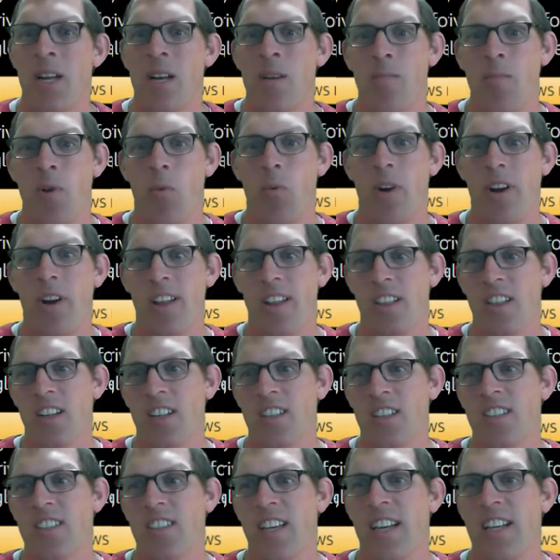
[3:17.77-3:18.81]
But what it
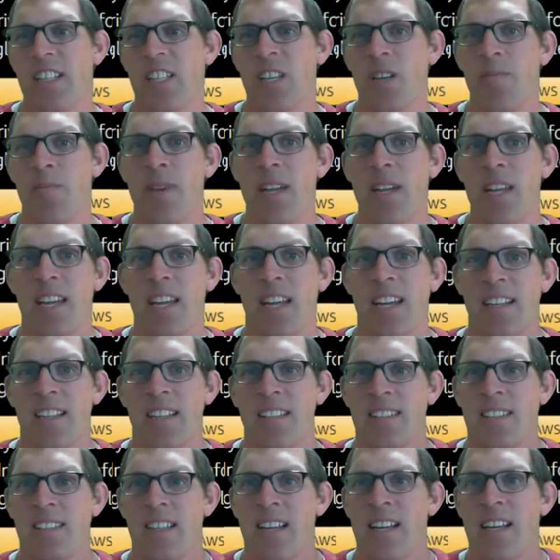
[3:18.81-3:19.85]
looks like to me
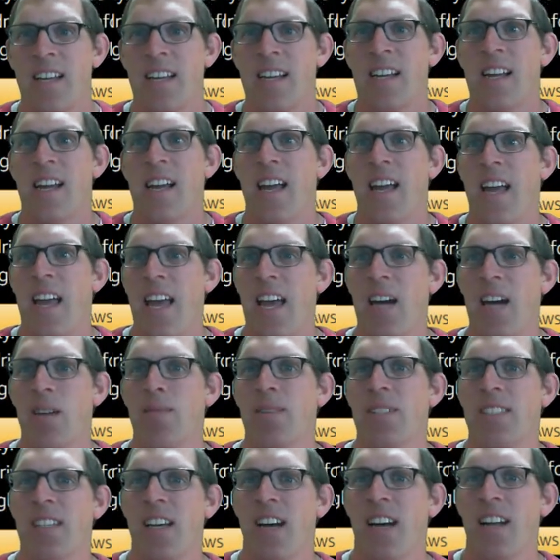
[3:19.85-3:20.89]
is
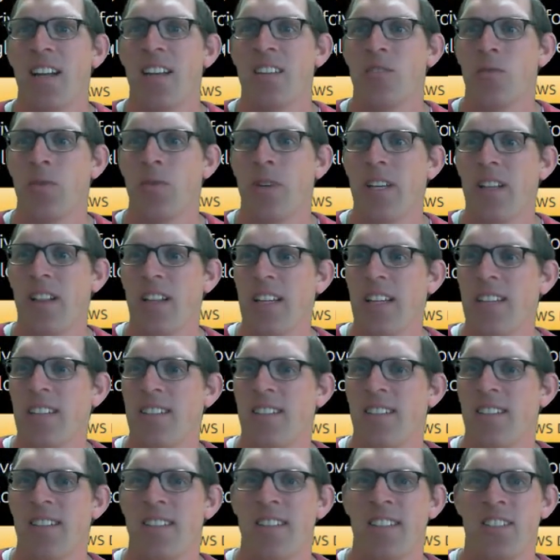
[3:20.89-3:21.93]
Amazon has released
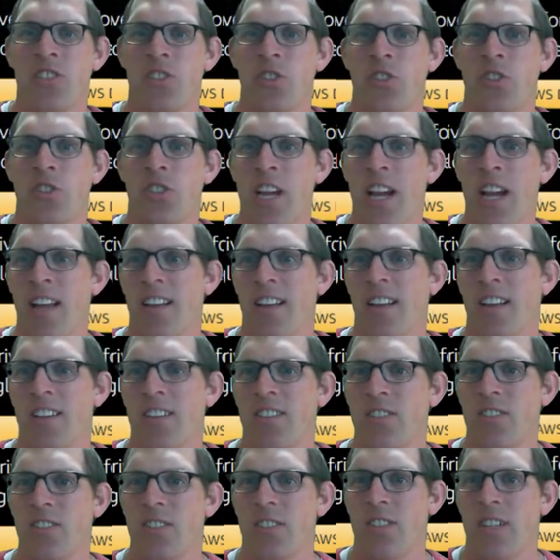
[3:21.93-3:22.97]
this
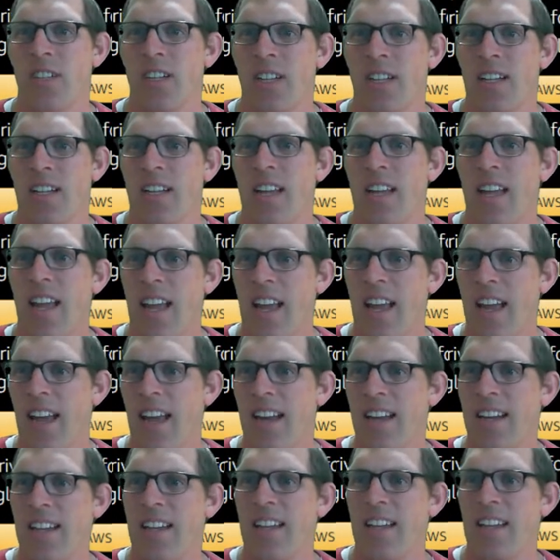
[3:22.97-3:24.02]
challenge,
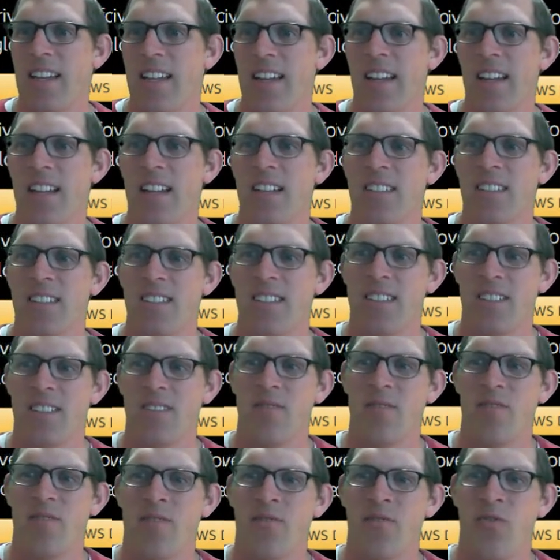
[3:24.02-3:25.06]
and it is
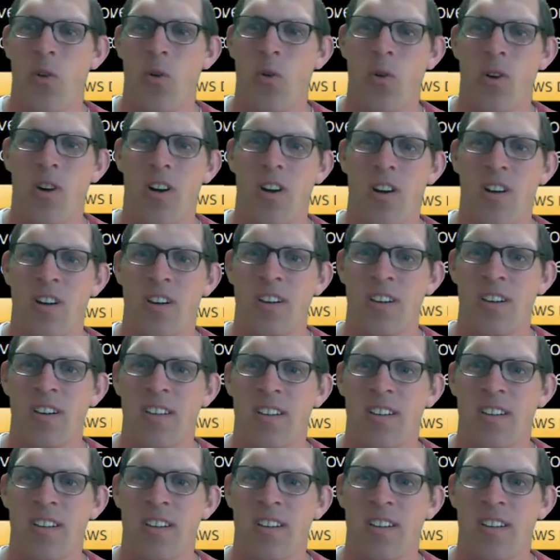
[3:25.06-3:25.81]
for